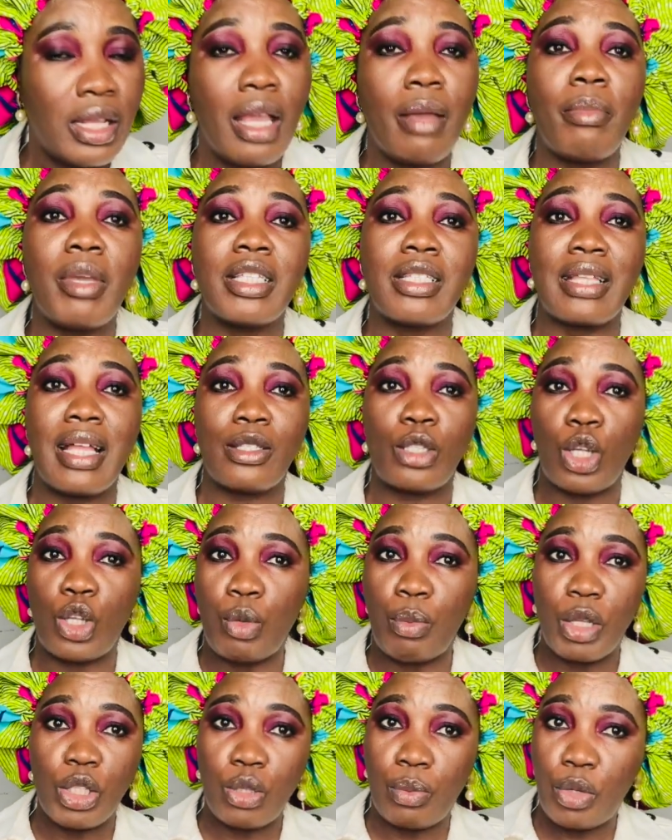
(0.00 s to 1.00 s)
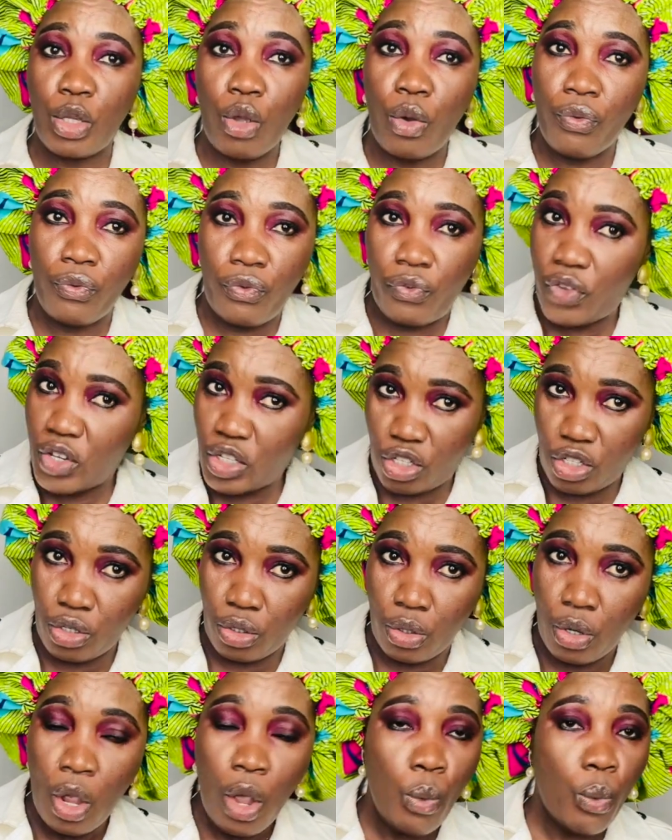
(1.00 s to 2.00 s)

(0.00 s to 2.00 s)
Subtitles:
It makes that document to be official.